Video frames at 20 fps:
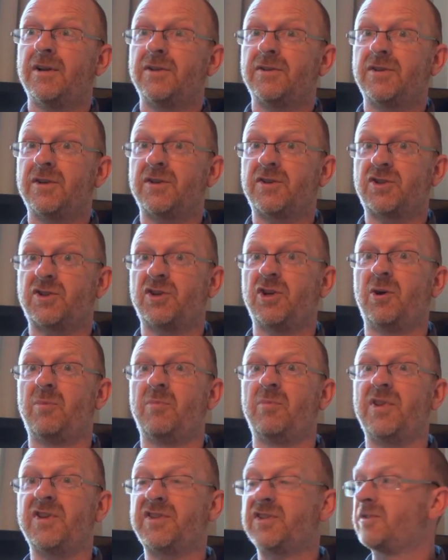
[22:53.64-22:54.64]
to
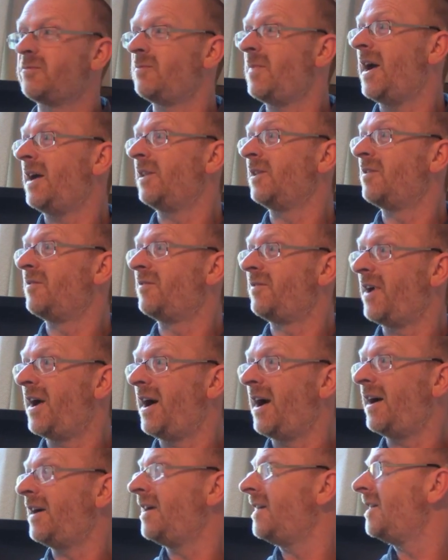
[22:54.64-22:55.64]
some, the smell of
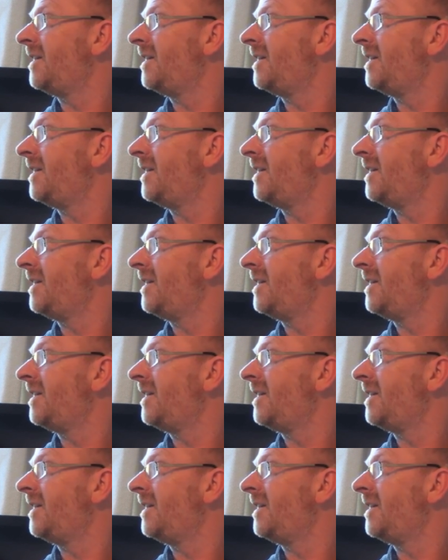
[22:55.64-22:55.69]
that